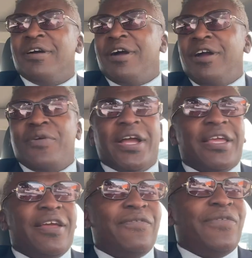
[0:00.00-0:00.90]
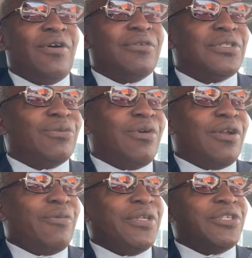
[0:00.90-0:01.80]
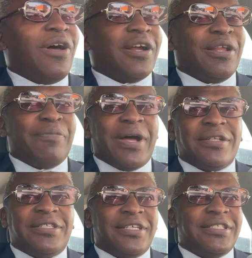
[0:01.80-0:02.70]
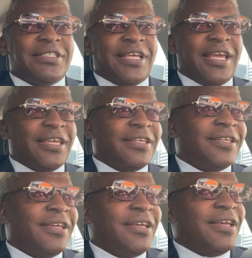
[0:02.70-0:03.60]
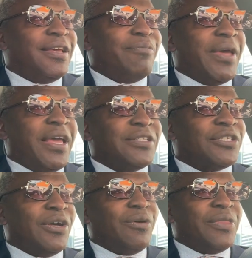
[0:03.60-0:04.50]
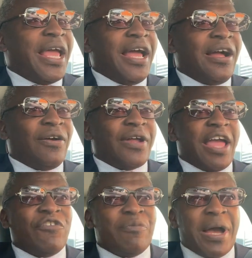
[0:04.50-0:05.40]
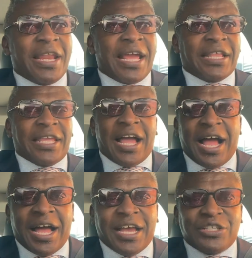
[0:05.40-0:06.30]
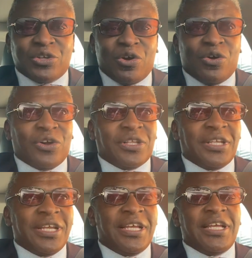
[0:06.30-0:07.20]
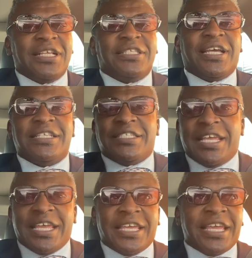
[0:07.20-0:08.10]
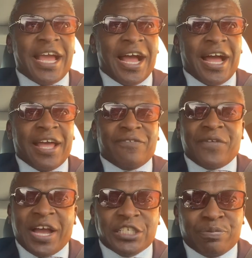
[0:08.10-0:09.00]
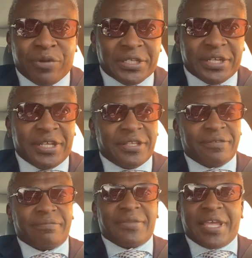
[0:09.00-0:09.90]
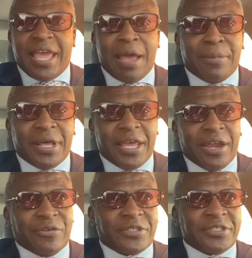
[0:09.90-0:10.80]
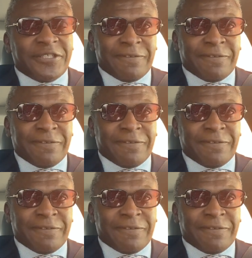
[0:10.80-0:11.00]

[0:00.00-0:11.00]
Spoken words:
All right, Ken folks, what are we talking about today? Man, so now everybody got their eyes on the DEI Vice President Kamala Harris.